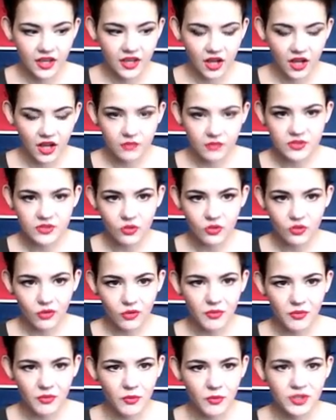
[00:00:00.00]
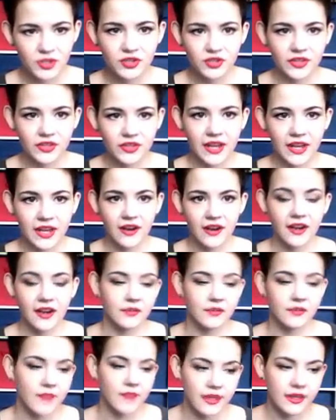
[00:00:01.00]
absorb the moisture in the air and
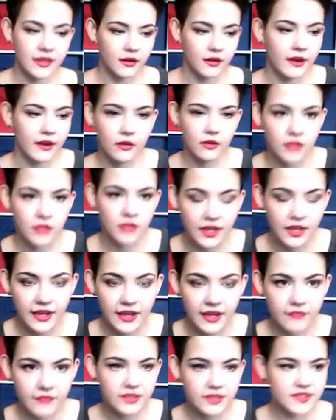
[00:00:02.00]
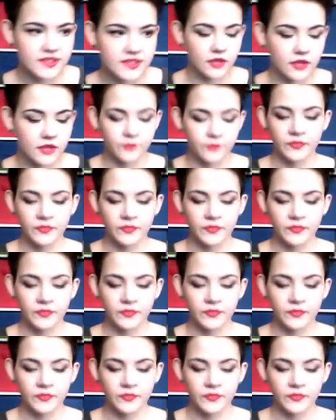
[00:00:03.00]
make your hair kind of heavy, so